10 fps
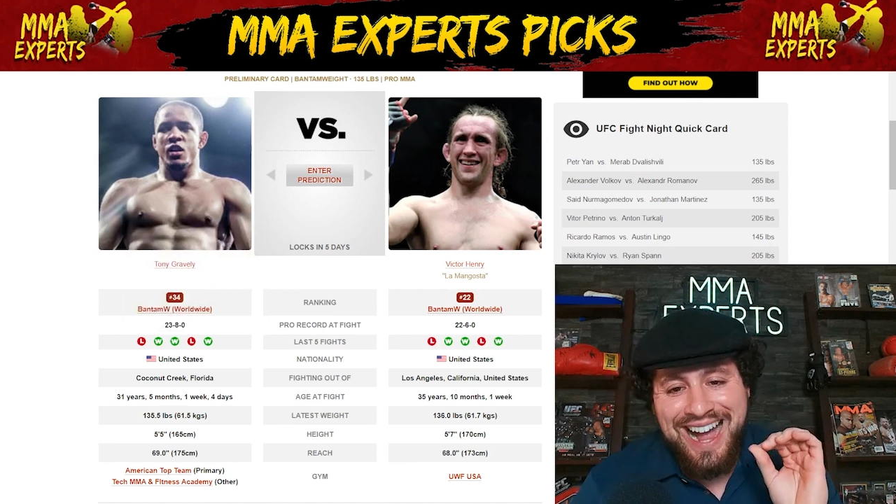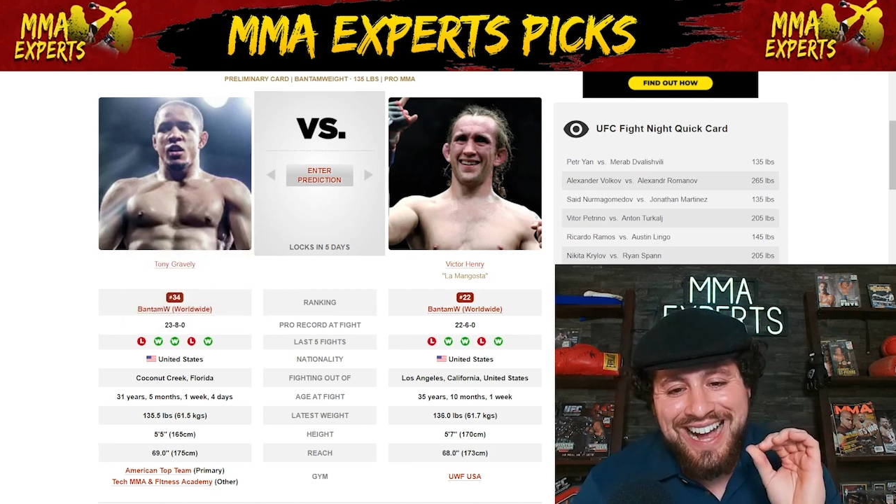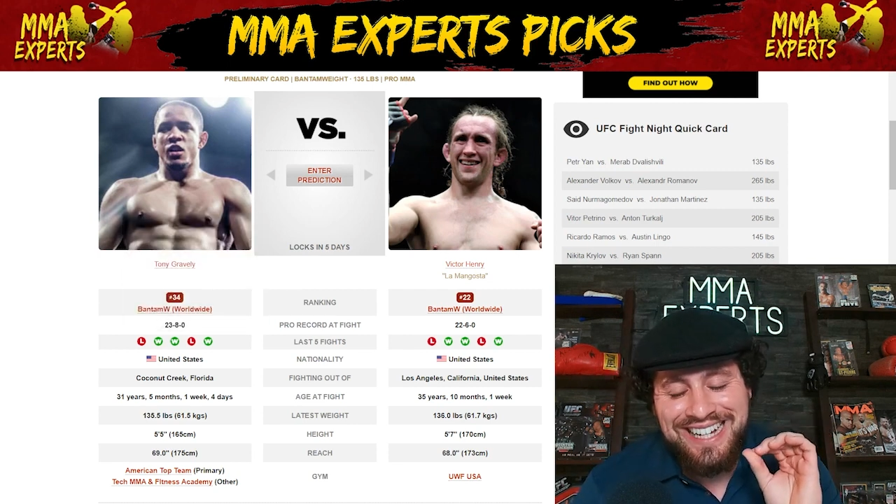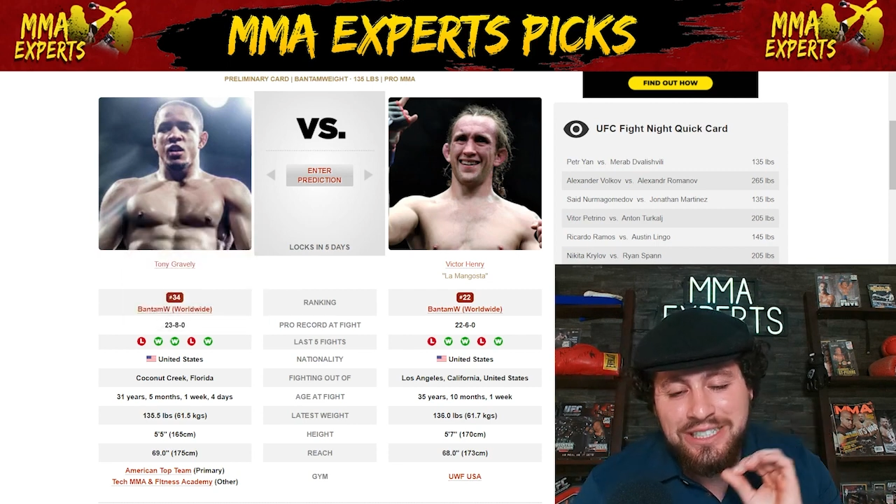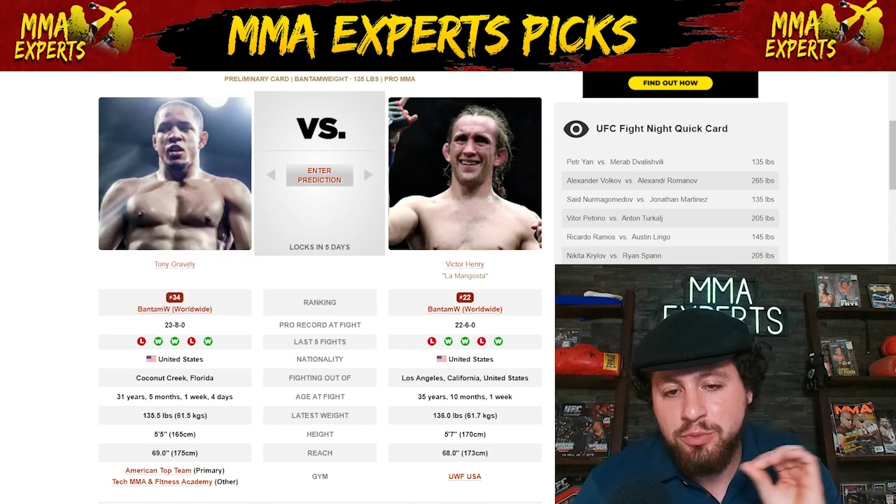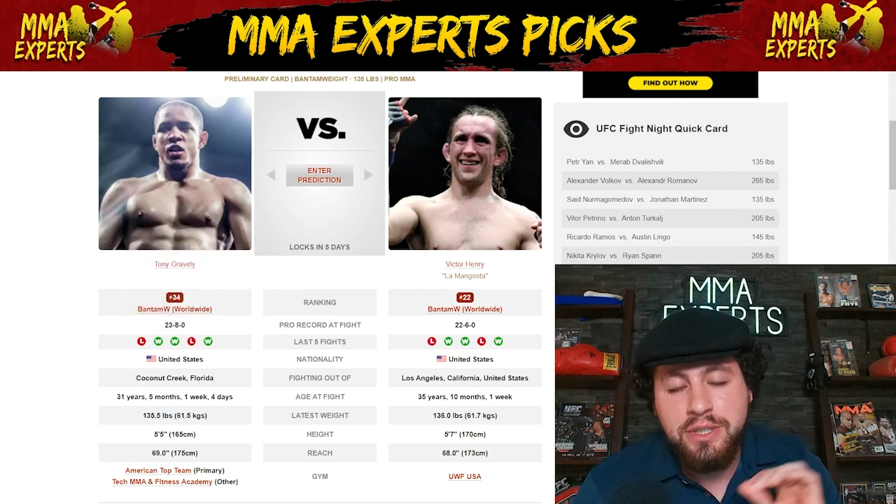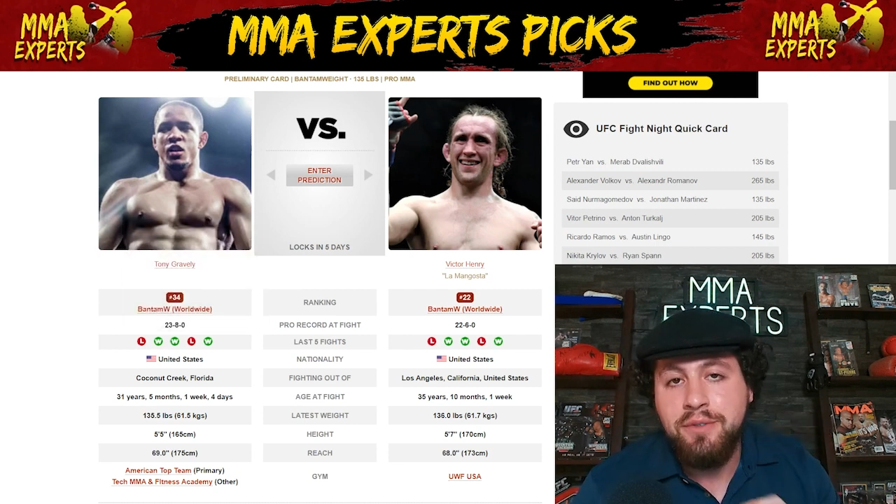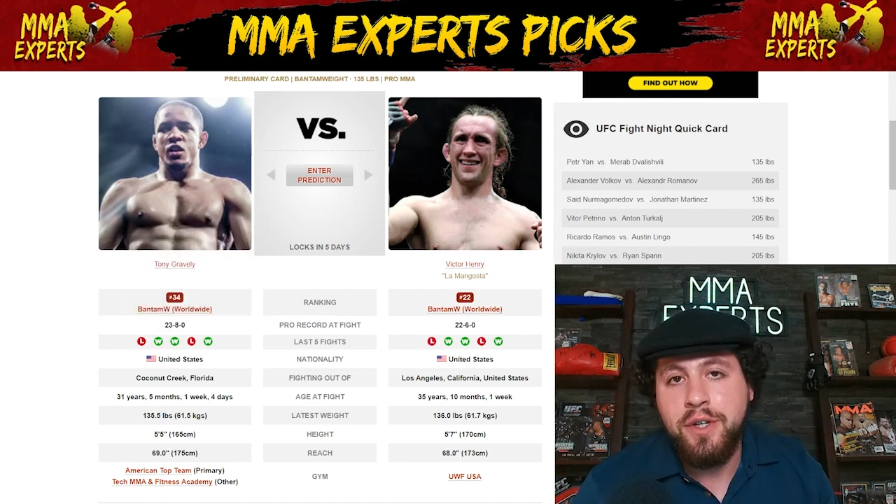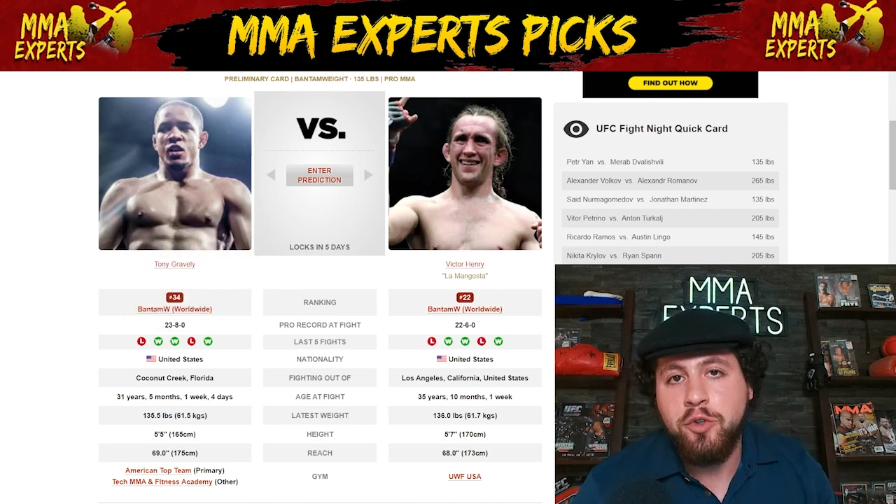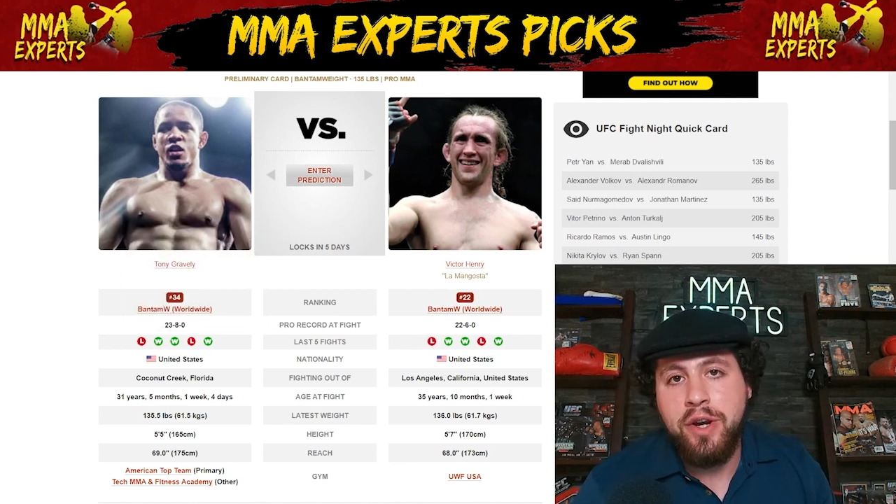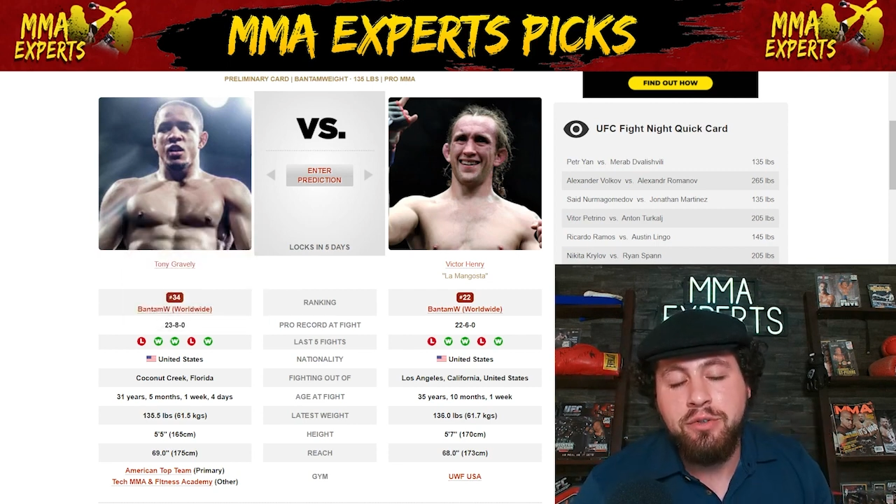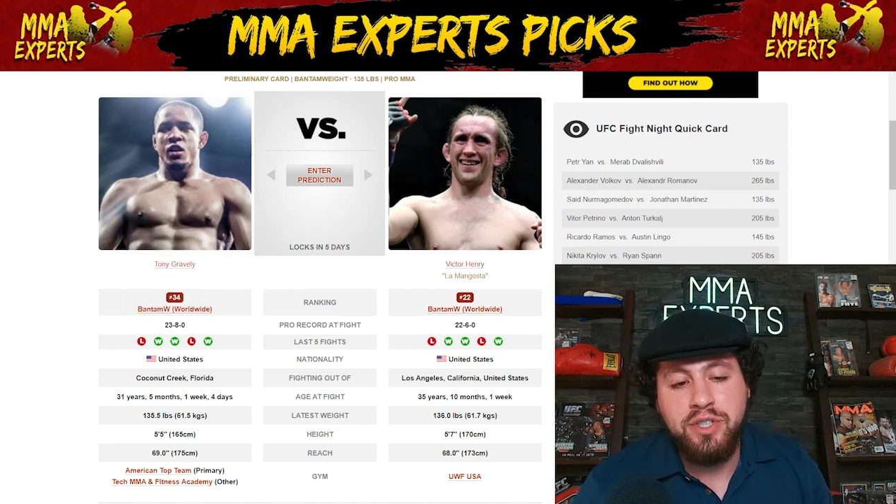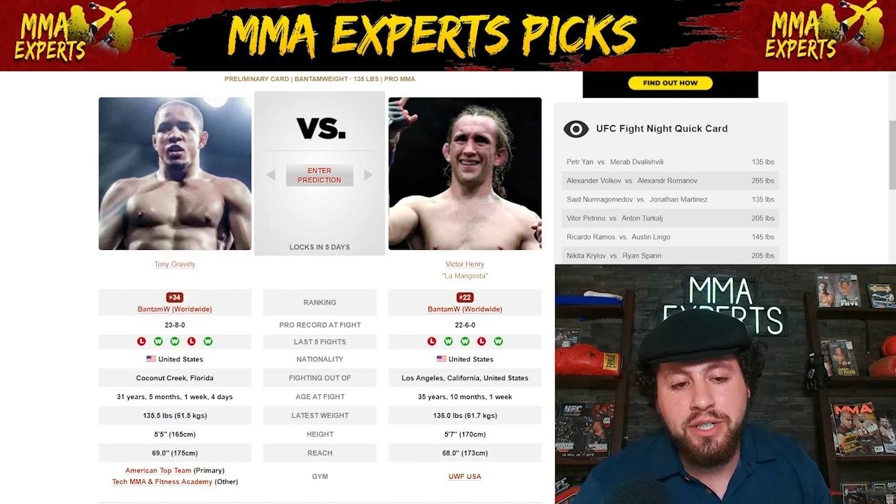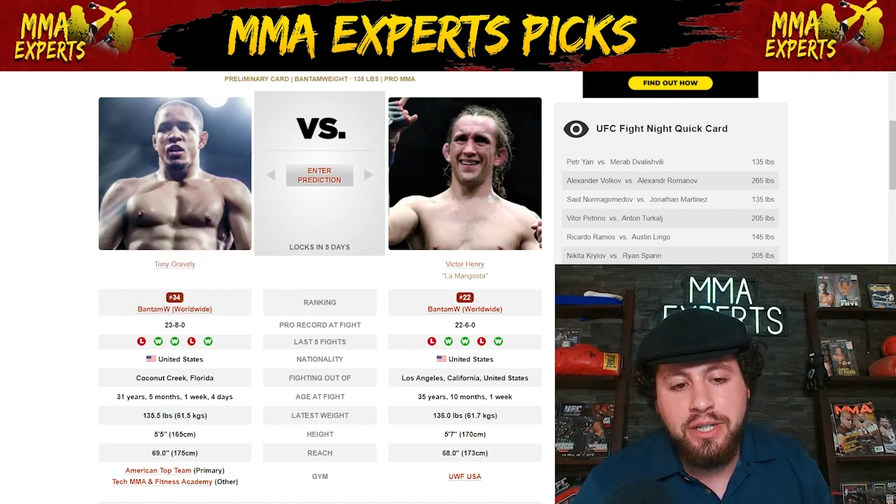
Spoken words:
I don't think Victor Henry's going to